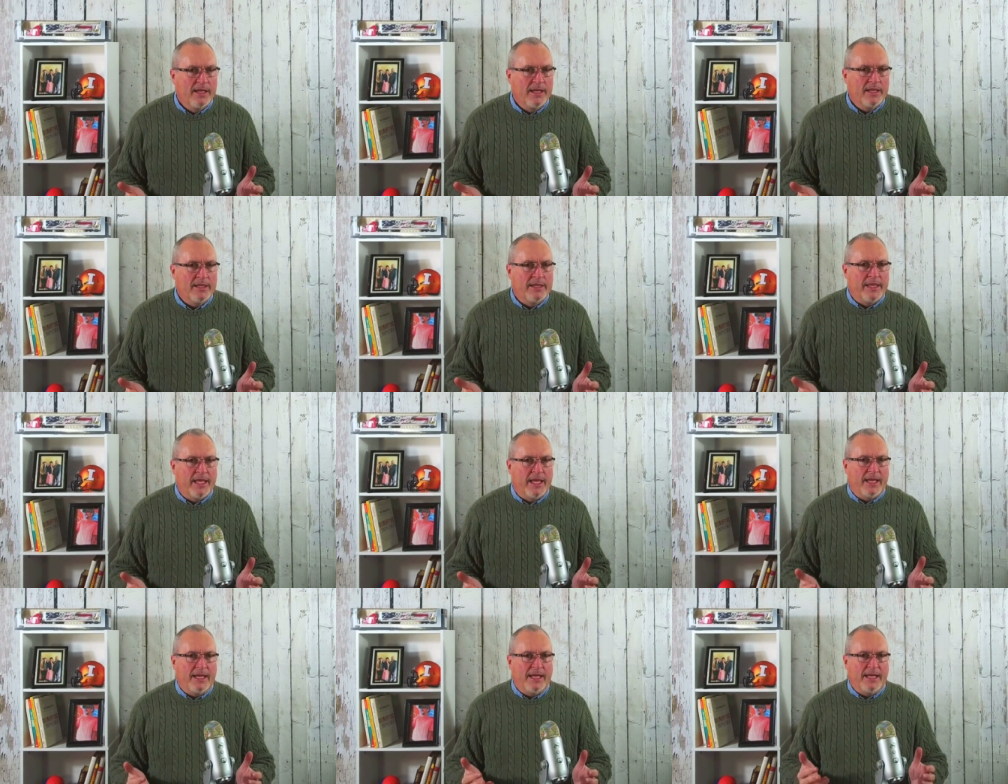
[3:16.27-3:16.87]

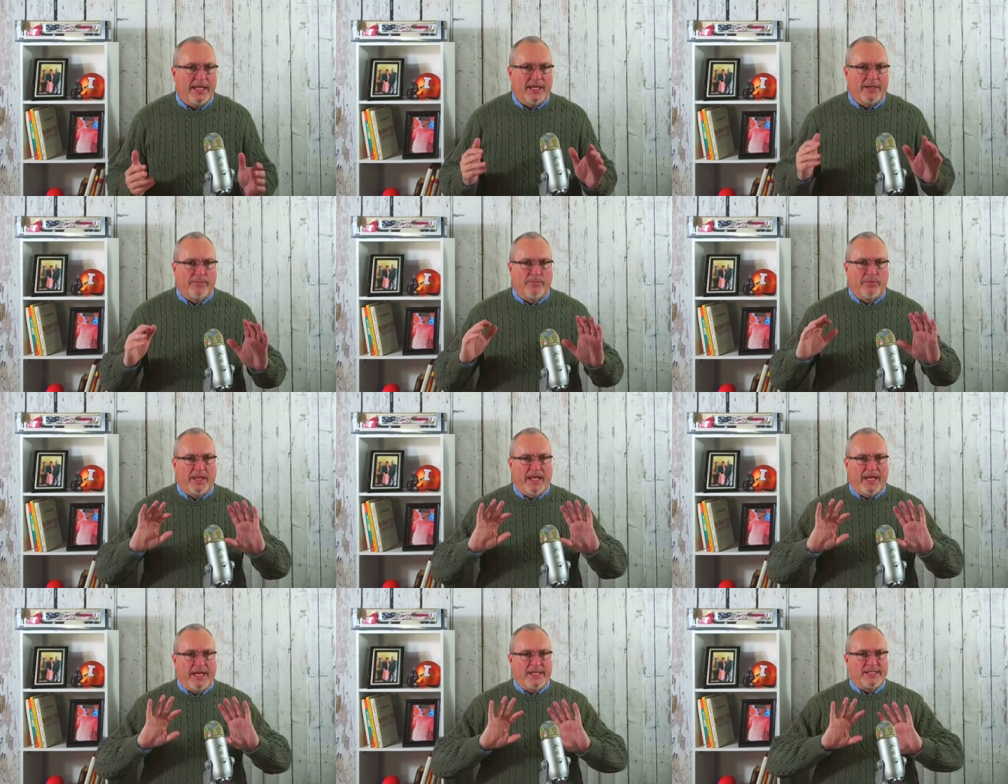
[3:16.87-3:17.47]
That it
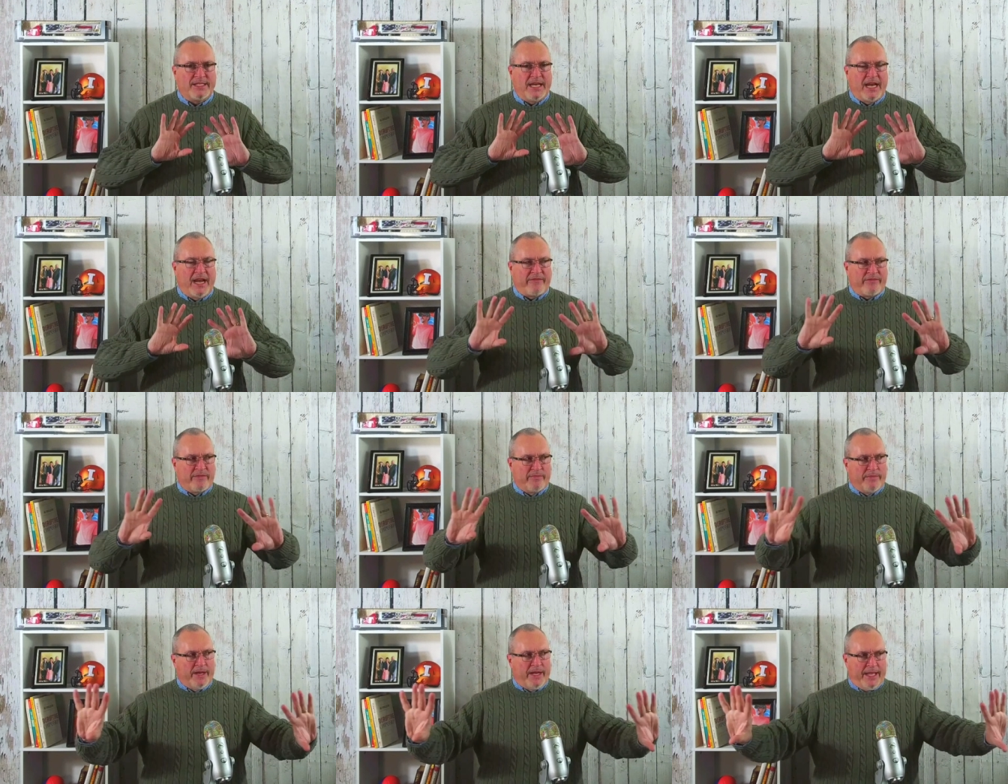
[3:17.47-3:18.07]
applies to
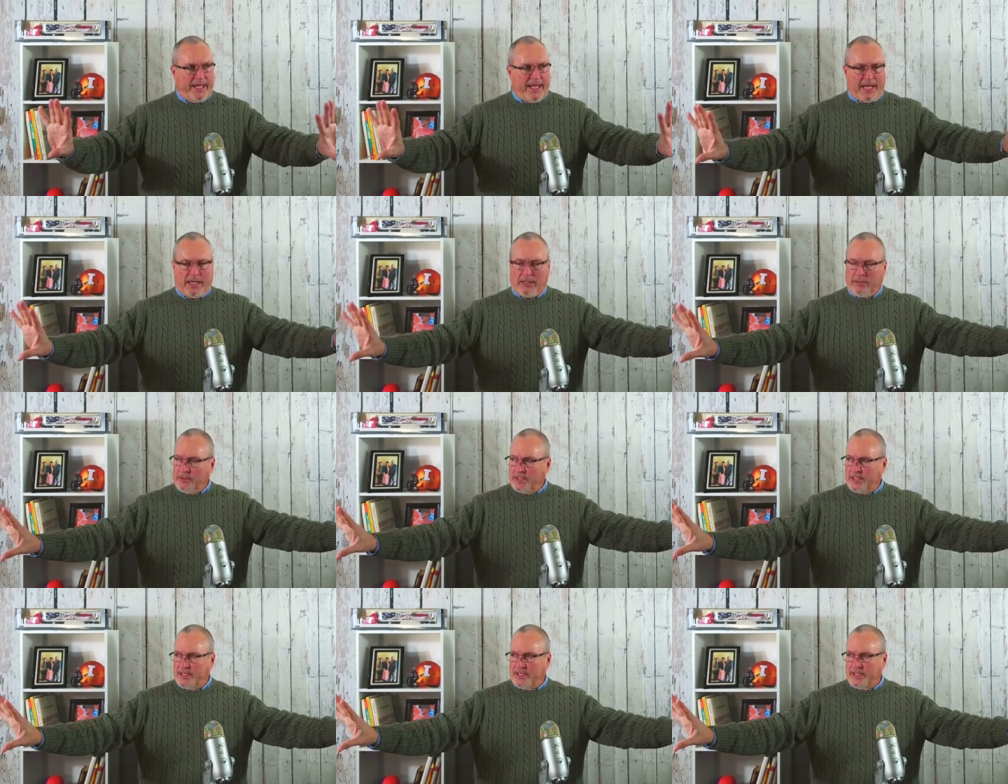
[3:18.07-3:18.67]
everybody
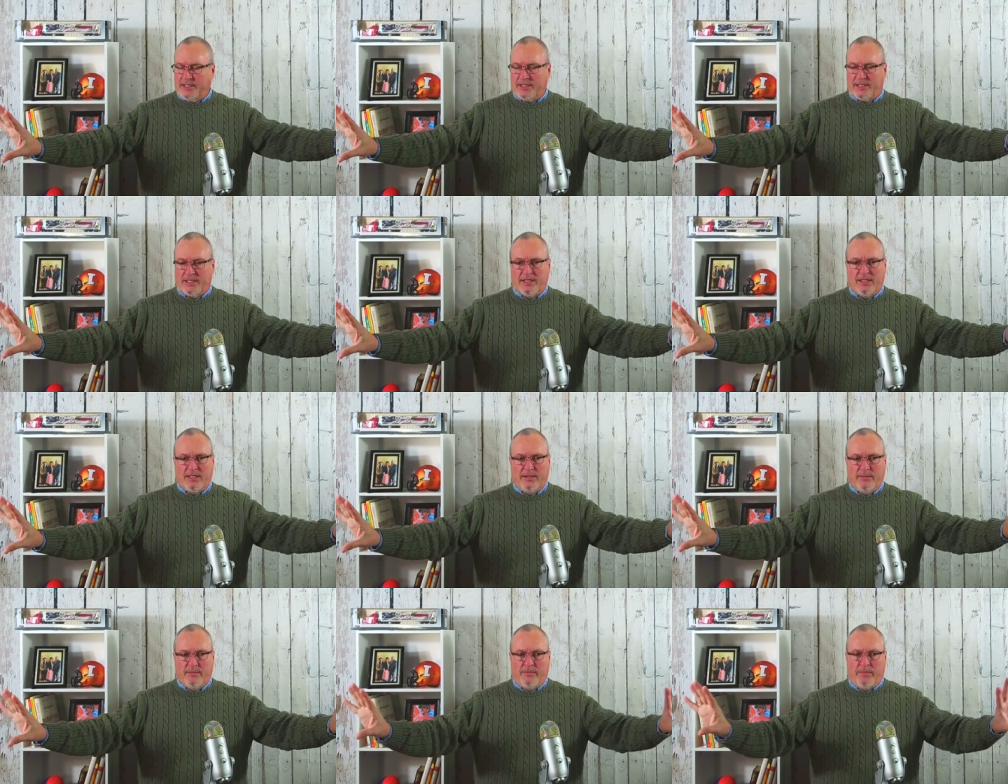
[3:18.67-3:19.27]
else,
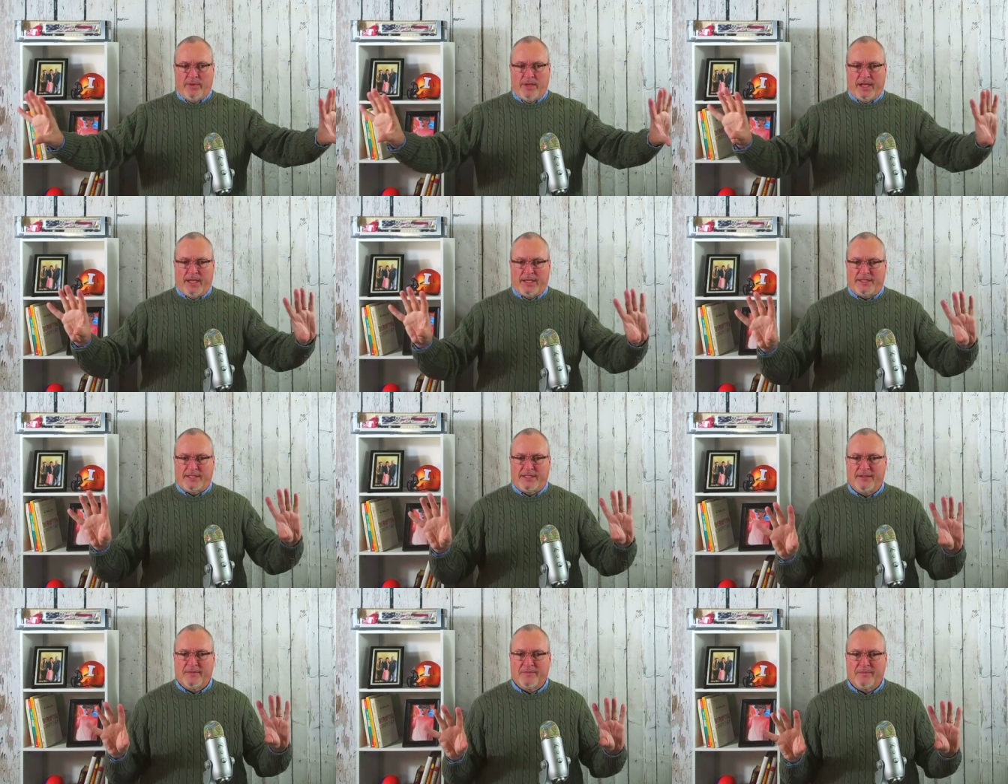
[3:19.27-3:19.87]

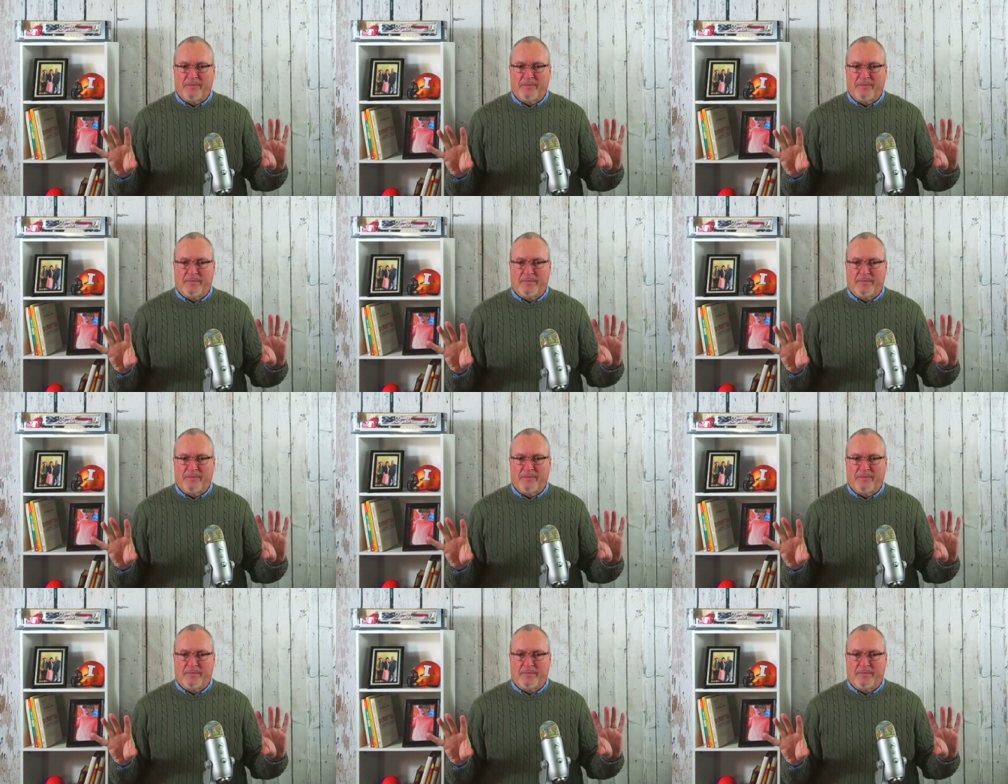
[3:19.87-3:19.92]
but